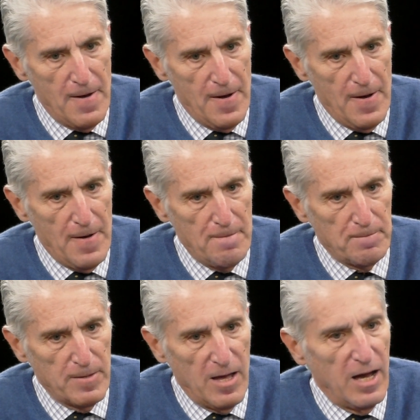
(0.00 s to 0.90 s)
Uh,
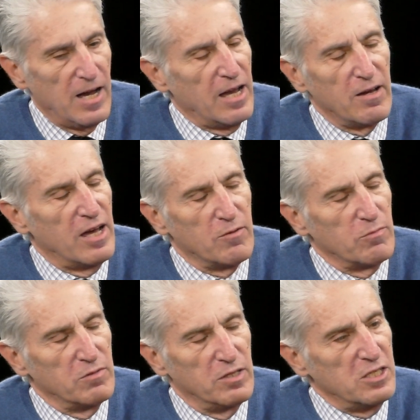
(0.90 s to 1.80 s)
I, I
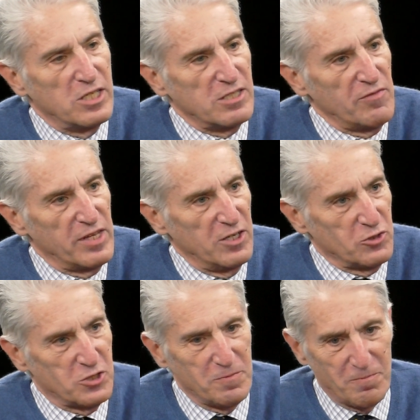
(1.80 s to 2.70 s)
need to say something
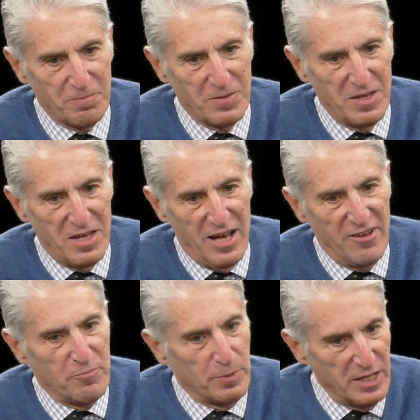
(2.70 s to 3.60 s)
else.
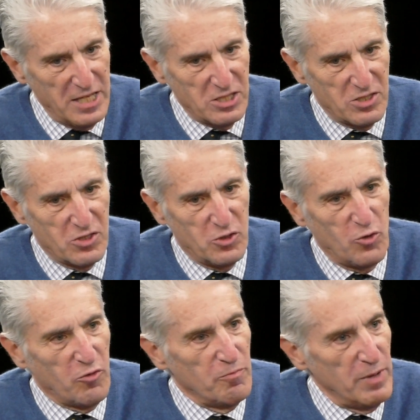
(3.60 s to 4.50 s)
I've blessed
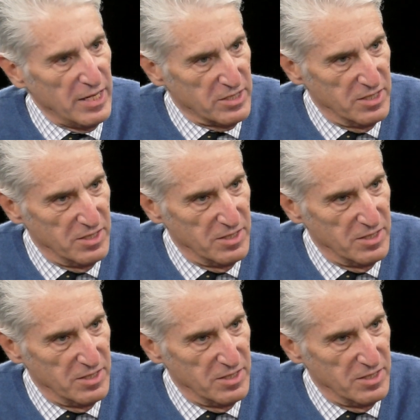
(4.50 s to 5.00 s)
to have met